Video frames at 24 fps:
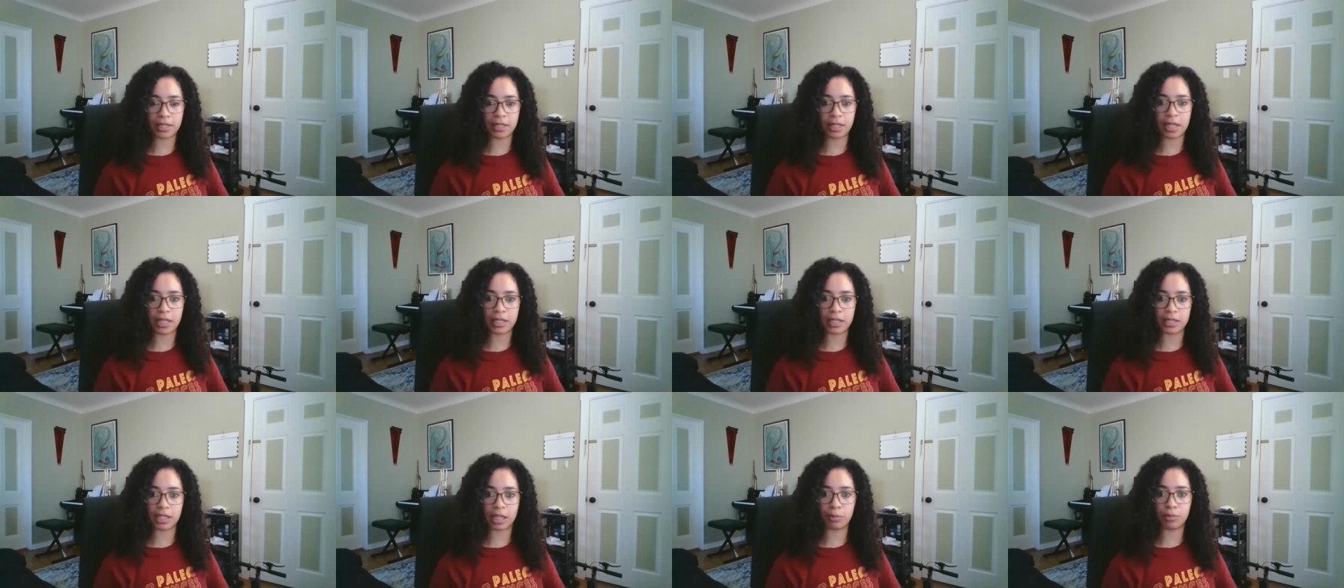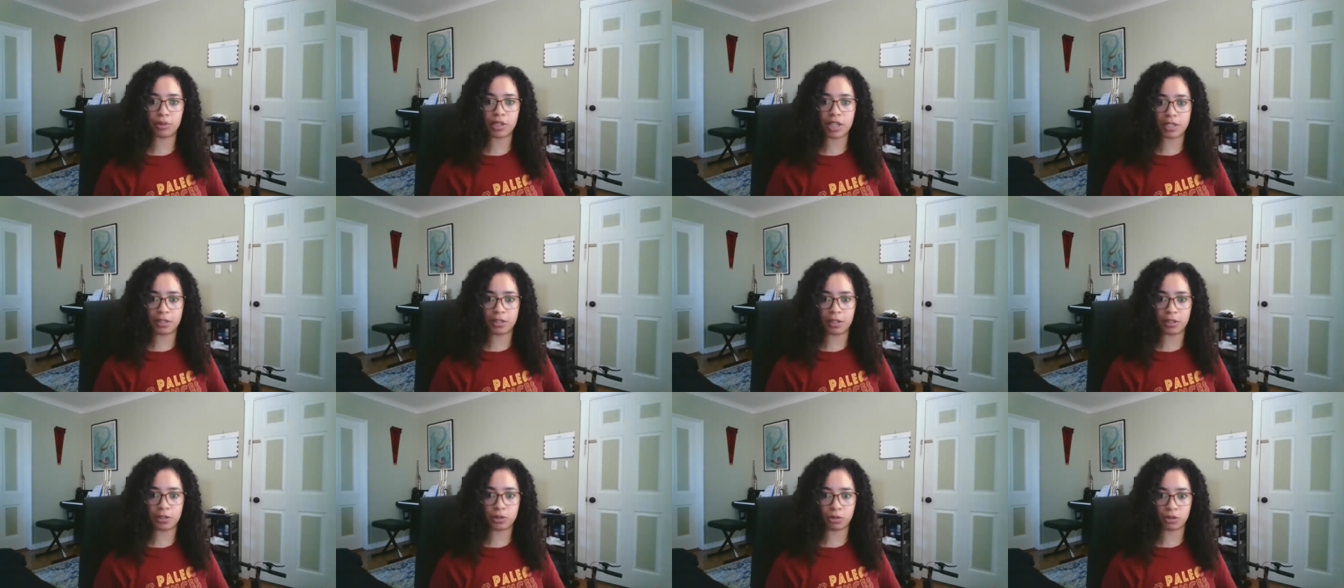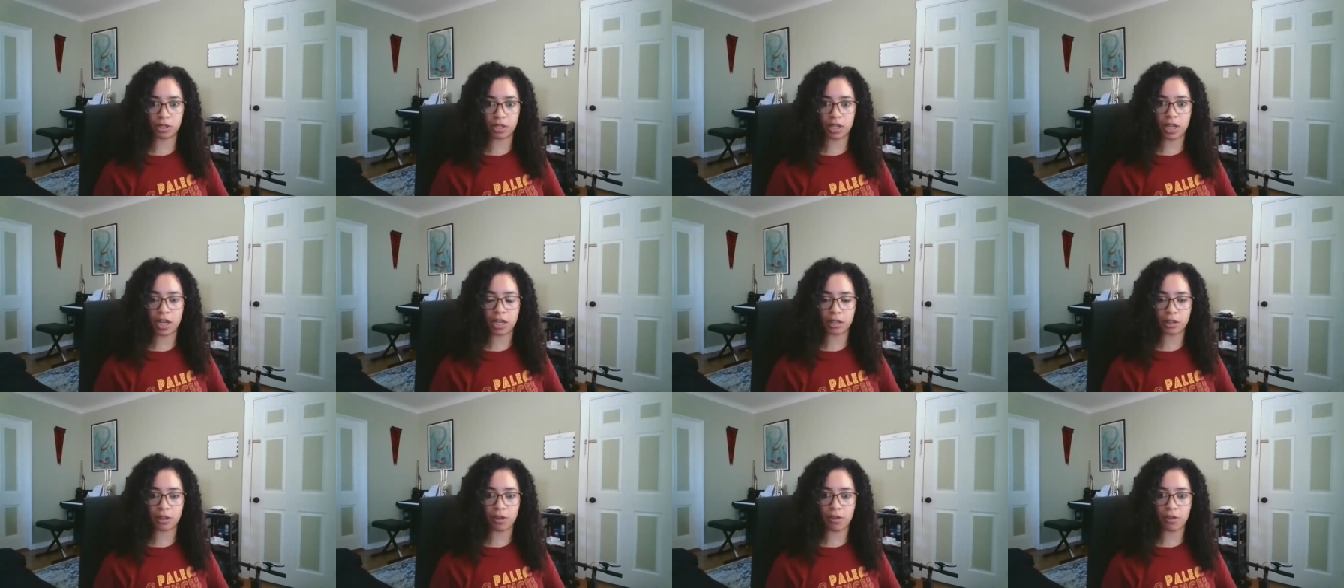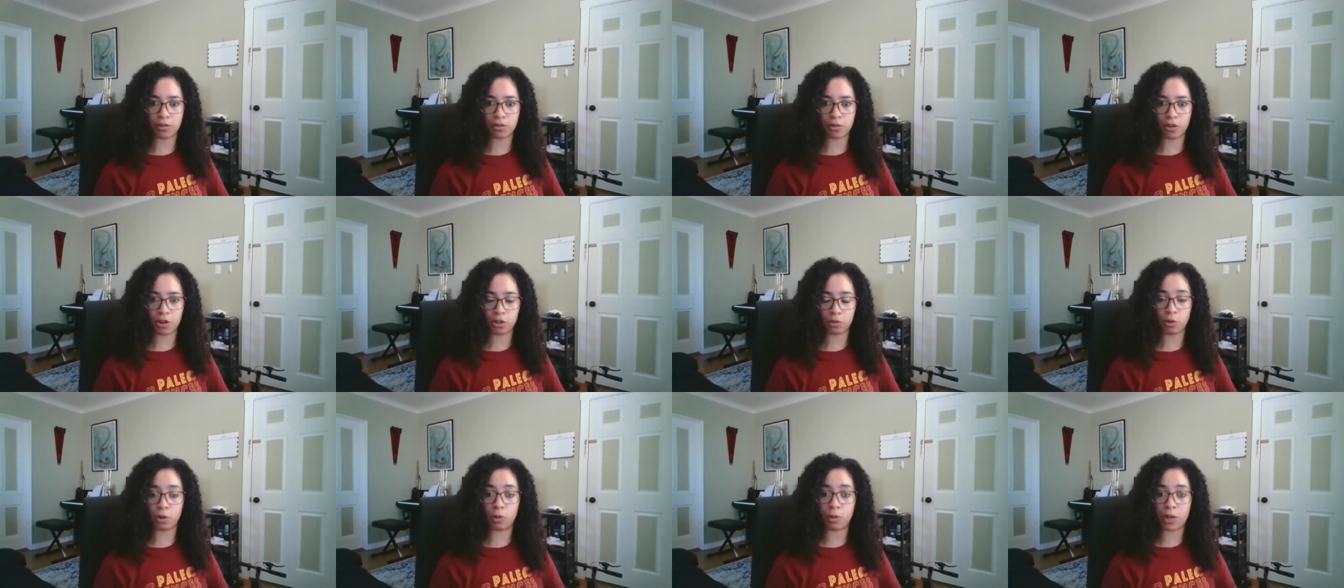things like plesiosaurs and
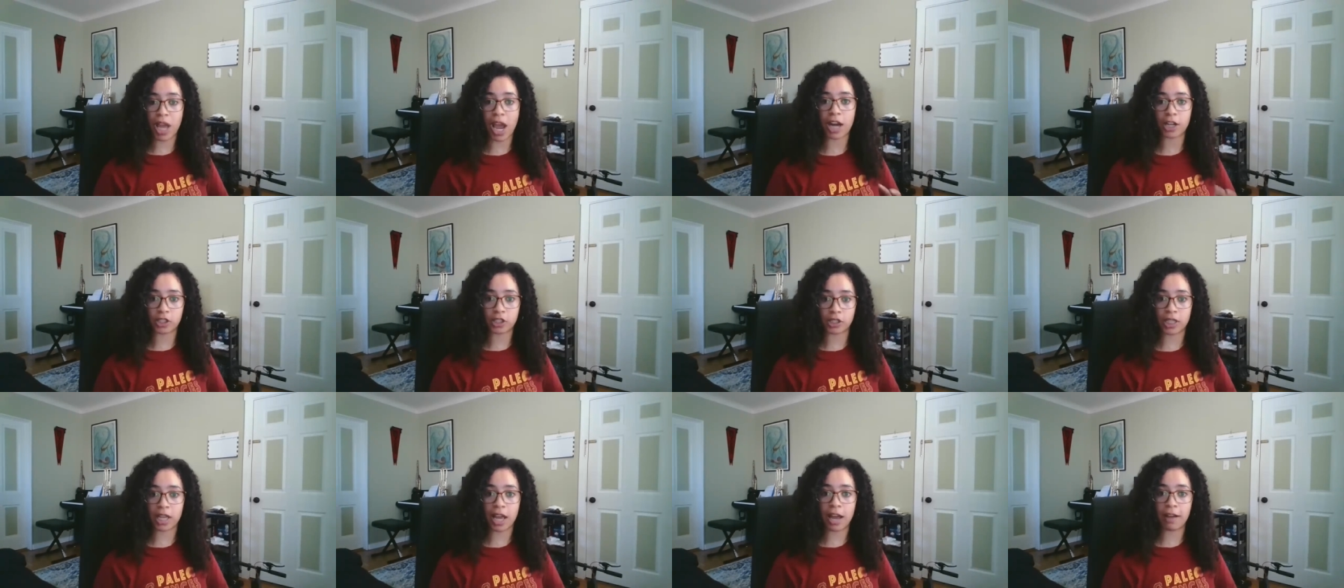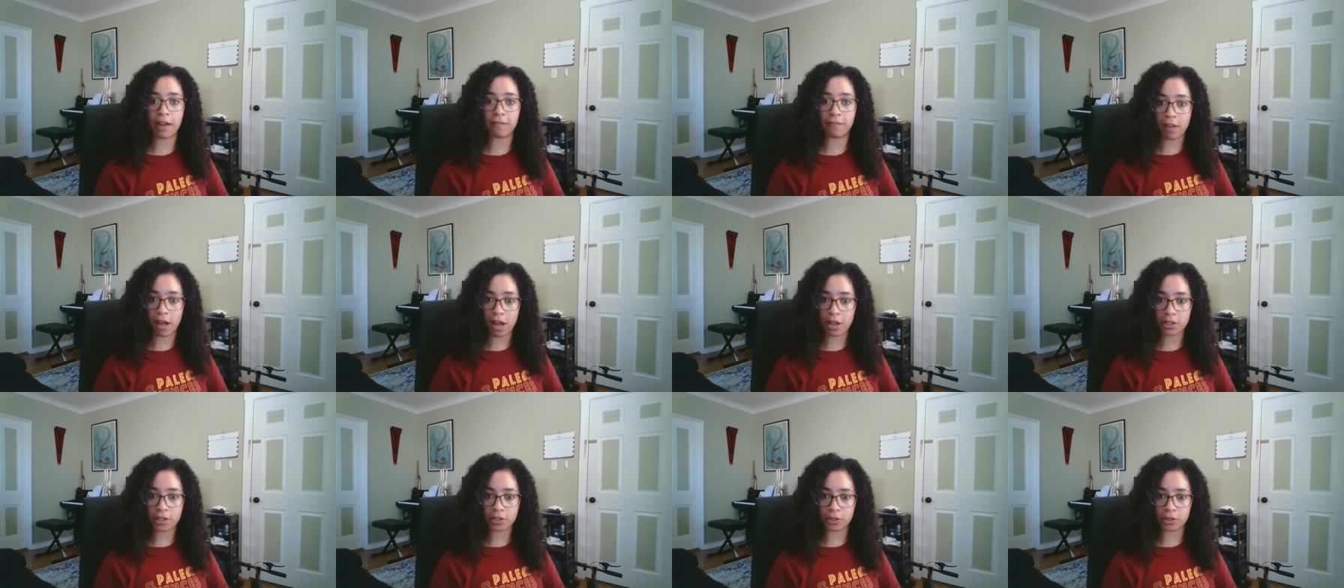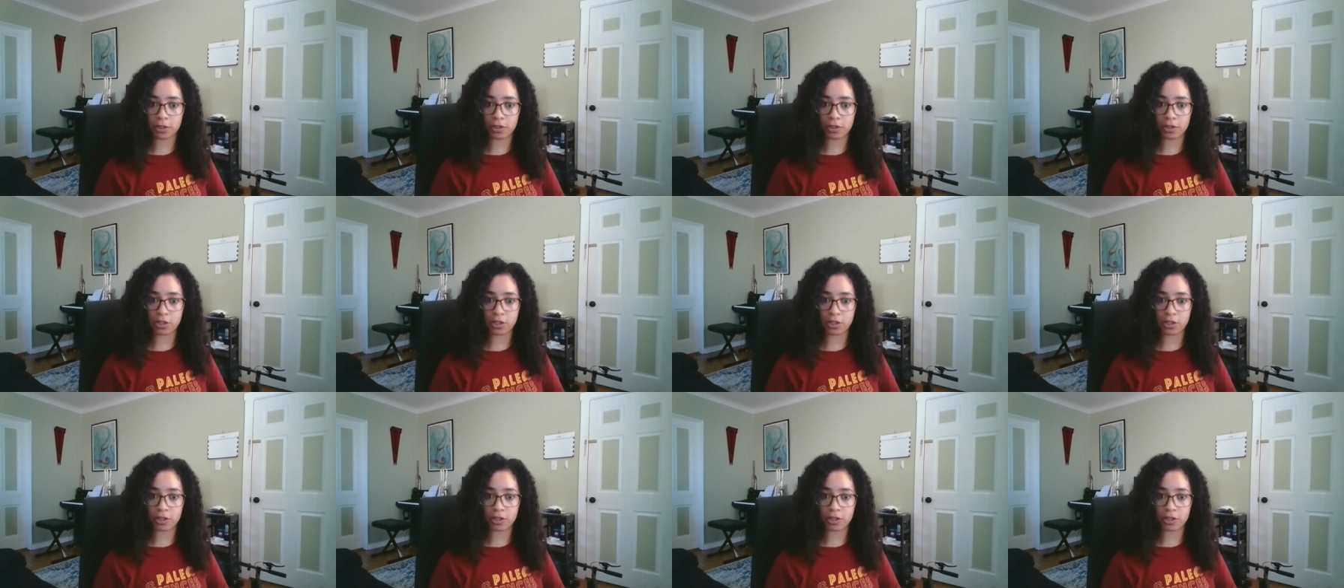ichthyosaurs, where we actually have fossils